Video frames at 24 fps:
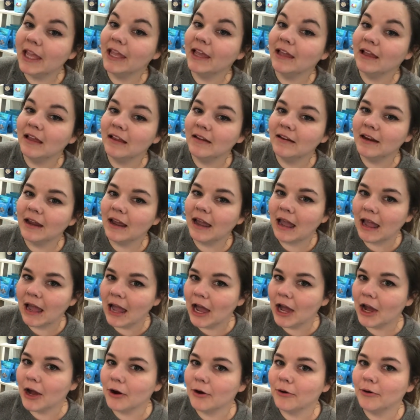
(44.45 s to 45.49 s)
and
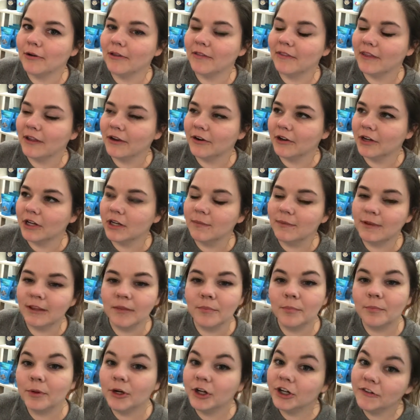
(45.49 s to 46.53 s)
how they are gonna be
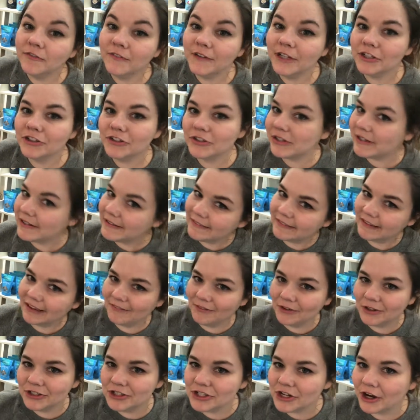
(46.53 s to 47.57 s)
the perfect treat to
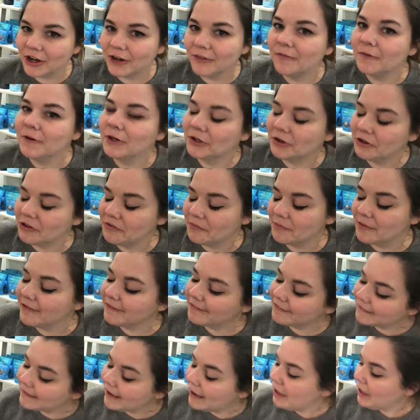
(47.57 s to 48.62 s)
give your dog for Christmas.